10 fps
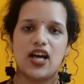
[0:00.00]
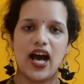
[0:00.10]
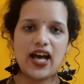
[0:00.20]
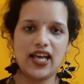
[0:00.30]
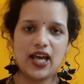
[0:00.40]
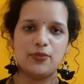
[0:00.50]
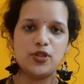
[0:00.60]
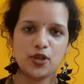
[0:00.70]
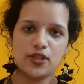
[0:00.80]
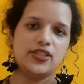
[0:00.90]
I
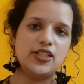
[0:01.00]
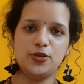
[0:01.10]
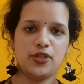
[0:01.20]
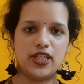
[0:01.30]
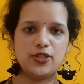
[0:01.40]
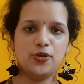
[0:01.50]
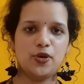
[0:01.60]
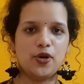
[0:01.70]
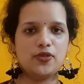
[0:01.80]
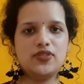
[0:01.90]
am not ready to let go
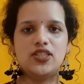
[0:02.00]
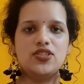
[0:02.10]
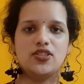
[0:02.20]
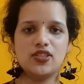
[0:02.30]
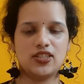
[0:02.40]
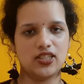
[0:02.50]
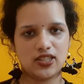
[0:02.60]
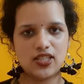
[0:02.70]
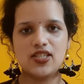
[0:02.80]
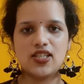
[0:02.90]
of this journey
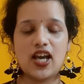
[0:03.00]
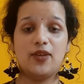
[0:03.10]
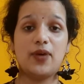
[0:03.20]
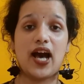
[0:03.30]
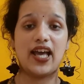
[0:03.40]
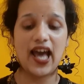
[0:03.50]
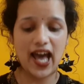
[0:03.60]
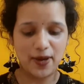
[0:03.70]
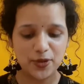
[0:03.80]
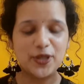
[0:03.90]
this time. I
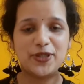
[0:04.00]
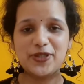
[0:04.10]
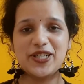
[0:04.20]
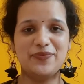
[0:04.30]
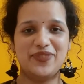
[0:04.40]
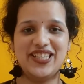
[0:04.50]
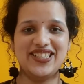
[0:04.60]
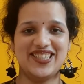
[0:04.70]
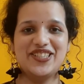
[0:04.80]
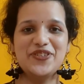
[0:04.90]
am going to
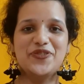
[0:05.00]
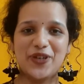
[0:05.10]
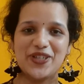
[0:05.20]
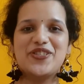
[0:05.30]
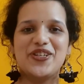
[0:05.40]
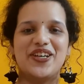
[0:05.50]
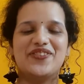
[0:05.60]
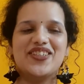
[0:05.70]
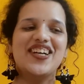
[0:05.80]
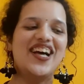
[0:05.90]
complete it
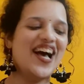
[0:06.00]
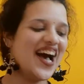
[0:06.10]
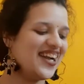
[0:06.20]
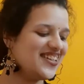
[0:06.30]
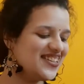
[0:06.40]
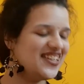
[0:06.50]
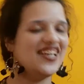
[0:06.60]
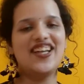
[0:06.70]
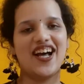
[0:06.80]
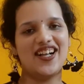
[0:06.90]
whatsoever and
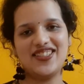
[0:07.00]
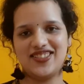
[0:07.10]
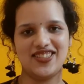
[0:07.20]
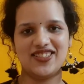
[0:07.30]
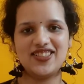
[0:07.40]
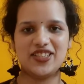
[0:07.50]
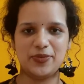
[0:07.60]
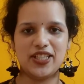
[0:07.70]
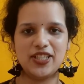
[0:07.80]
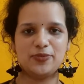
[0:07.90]
then I'll read the
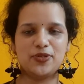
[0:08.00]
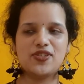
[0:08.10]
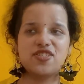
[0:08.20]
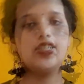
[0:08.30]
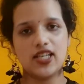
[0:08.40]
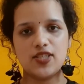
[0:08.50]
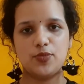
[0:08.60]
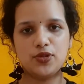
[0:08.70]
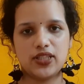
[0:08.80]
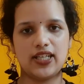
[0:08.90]
remaining books. The next
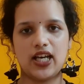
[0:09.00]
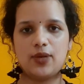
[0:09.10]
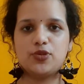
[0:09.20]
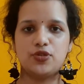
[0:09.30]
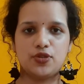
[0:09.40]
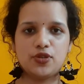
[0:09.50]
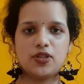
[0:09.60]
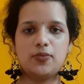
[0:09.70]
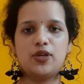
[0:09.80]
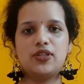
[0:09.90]
book that I'm going to talk
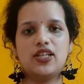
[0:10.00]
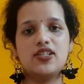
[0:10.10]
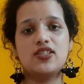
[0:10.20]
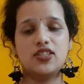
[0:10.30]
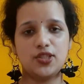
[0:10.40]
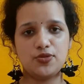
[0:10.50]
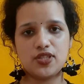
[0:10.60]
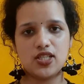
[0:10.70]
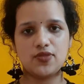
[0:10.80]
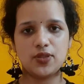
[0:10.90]
about is
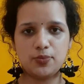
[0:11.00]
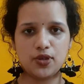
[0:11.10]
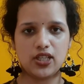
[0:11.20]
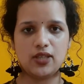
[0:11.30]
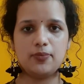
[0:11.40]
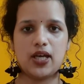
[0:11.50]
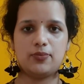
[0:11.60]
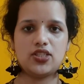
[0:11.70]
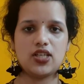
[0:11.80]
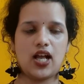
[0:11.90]
Tuesdays with Morrie by
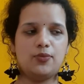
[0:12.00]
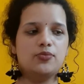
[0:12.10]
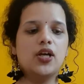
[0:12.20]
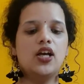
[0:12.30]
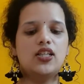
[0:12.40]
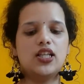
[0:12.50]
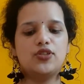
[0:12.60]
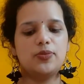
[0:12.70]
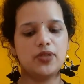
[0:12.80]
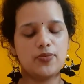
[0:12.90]
Mitch Albom. Now
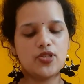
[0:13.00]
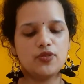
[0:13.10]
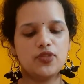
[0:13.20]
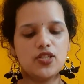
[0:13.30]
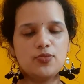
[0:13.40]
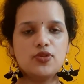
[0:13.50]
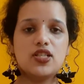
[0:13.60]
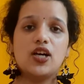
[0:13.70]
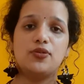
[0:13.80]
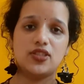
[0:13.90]
the premise of this book
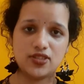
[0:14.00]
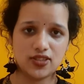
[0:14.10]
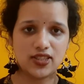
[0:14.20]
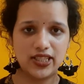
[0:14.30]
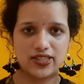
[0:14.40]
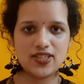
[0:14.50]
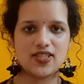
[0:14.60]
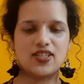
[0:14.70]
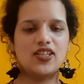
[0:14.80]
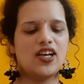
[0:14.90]
sounded really
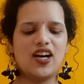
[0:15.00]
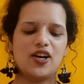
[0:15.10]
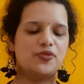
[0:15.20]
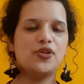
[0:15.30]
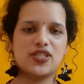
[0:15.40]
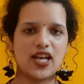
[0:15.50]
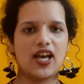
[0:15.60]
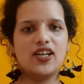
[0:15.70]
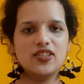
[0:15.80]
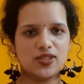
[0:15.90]
interesting. Of course I
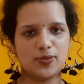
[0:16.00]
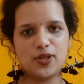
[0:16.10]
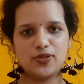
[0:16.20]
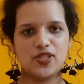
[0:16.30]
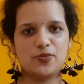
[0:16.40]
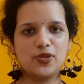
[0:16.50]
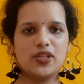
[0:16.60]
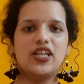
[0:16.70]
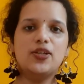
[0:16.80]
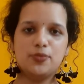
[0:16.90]
had heard about this book
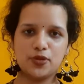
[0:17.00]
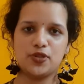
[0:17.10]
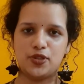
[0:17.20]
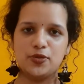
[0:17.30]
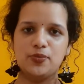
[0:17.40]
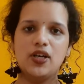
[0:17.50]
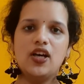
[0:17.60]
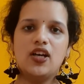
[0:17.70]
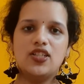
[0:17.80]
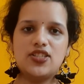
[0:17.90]
in a booktube
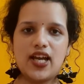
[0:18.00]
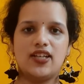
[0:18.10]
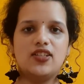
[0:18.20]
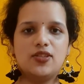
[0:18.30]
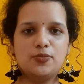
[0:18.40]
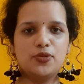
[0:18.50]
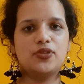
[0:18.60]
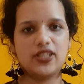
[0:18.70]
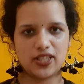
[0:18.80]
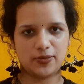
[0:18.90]
channel
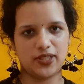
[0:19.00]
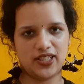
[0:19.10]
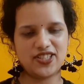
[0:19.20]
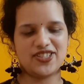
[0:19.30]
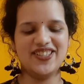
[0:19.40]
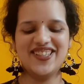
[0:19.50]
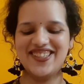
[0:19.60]
book recommendation.